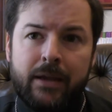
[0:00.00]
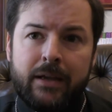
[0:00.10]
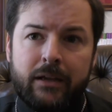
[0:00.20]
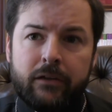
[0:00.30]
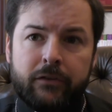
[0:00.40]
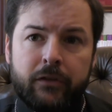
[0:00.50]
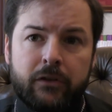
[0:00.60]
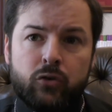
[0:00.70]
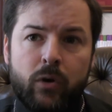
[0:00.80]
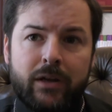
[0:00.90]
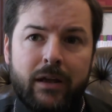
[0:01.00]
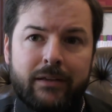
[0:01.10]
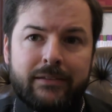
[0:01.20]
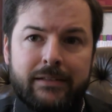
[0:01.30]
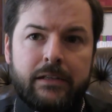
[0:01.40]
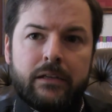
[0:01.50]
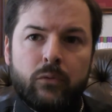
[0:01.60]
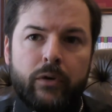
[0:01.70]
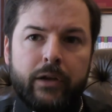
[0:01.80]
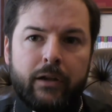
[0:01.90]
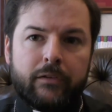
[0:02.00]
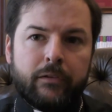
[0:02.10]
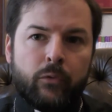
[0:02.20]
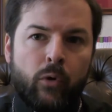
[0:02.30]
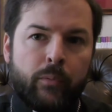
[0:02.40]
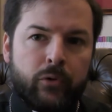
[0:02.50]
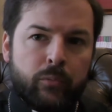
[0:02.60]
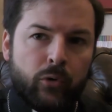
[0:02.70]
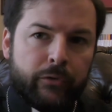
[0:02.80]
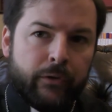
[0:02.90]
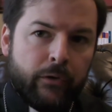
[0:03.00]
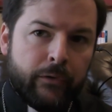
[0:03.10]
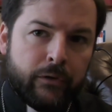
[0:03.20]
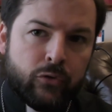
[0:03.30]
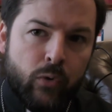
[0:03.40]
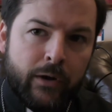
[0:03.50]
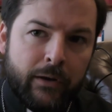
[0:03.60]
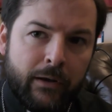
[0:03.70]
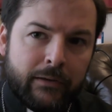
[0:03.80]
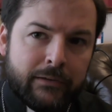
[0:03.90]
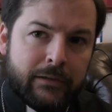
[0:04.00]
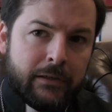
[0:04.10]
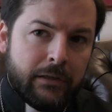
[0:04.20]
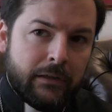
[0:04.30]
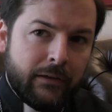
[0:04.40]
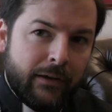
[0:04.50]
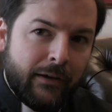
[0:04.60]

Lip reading: is the 2019, well, you can't see the Roman numerals there, the 2019